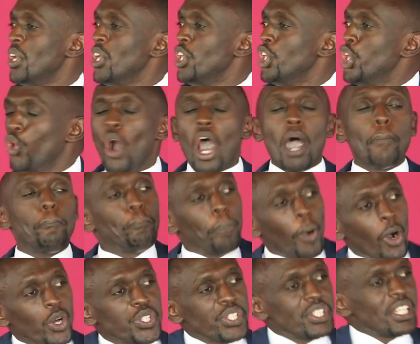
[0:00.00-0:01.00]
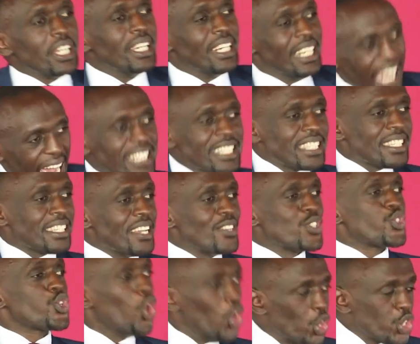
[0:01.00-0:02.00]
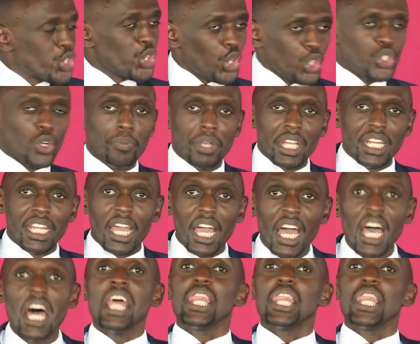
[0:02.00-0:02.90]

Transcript: You are posting nonsense on social media.